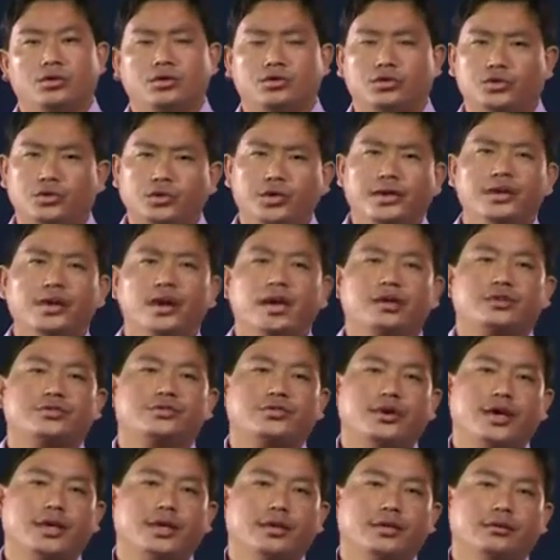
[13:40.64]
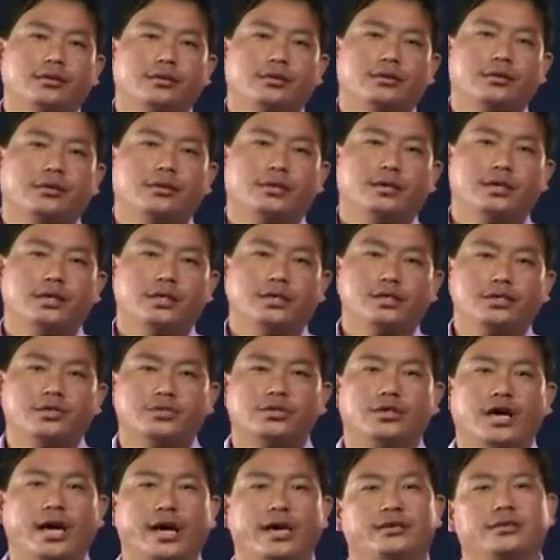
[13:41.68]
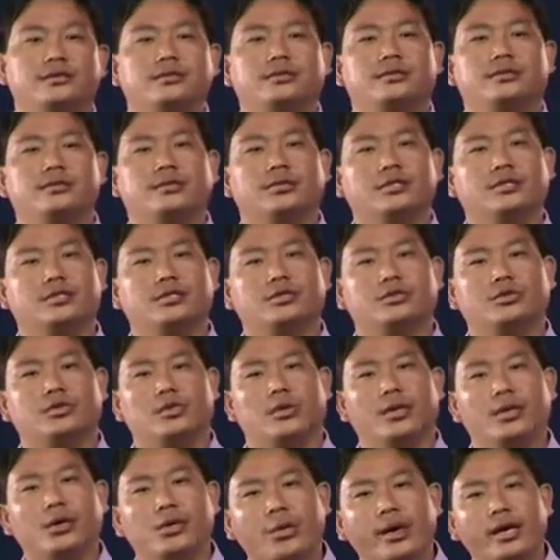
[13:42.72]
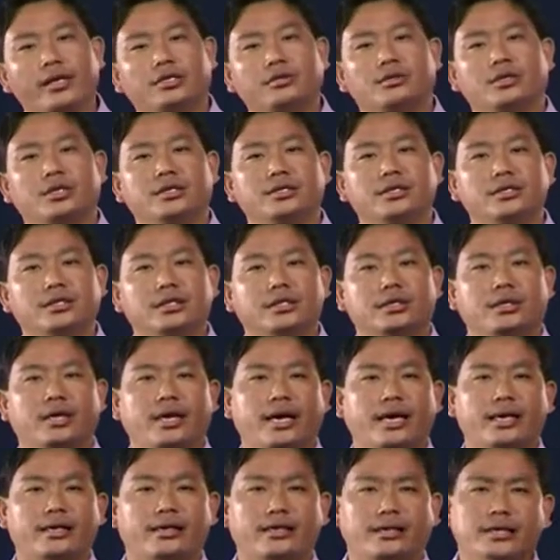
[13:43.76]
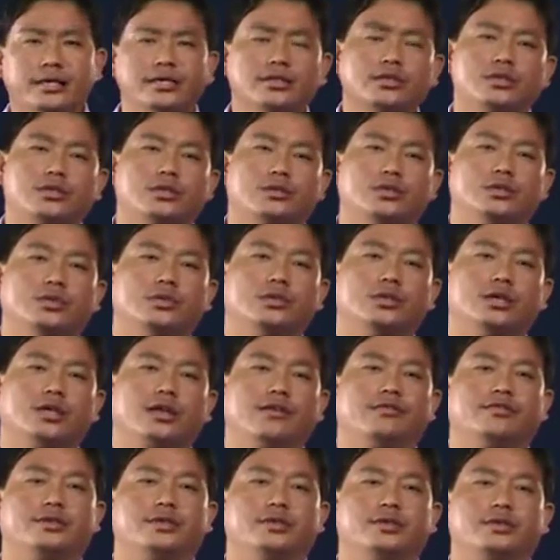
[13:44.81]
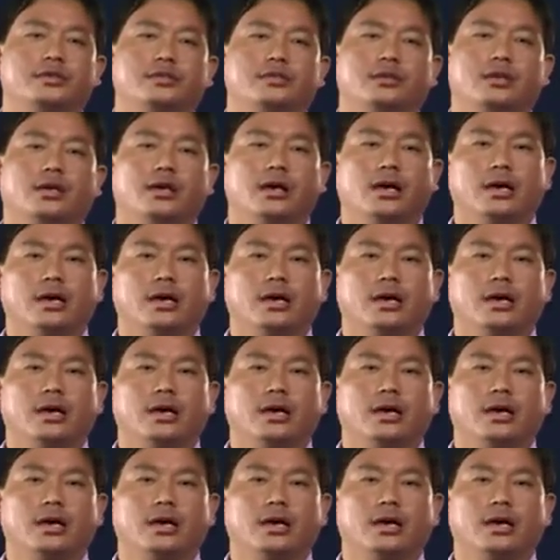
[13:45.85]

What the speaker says: During her training, each dayas is required to conduct at least 2 deliveries